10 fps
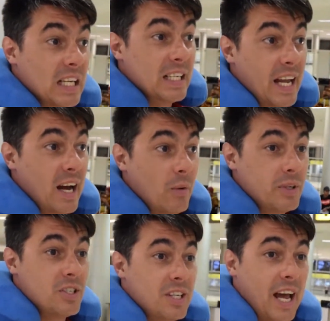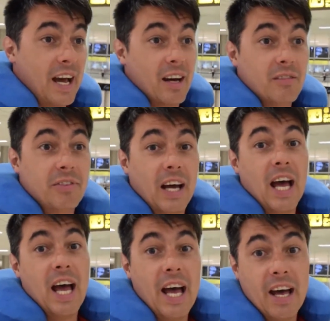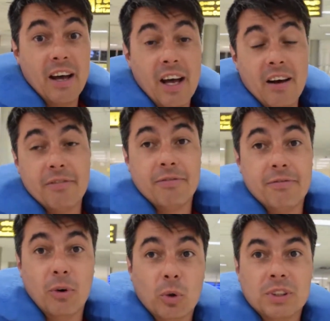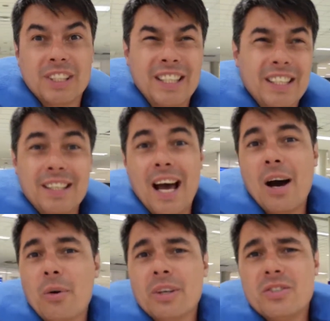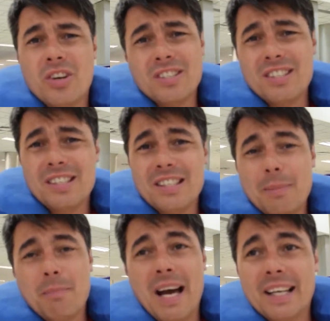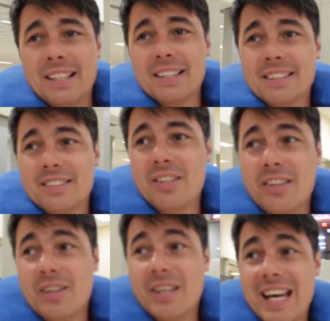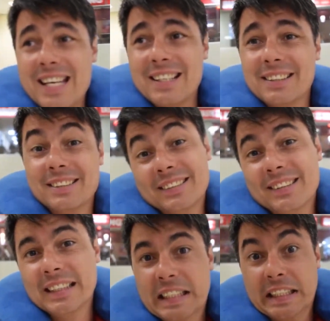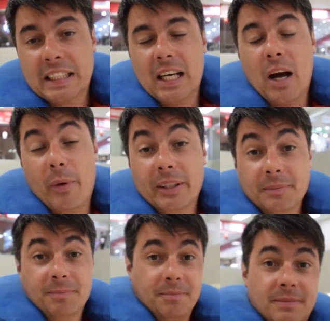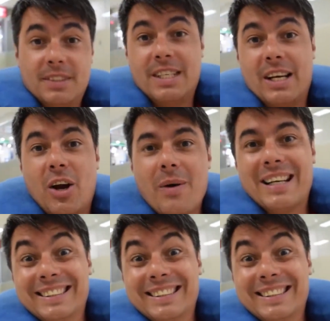Now we just have a 14-hour transit back to the UK. Oh well, let's get going.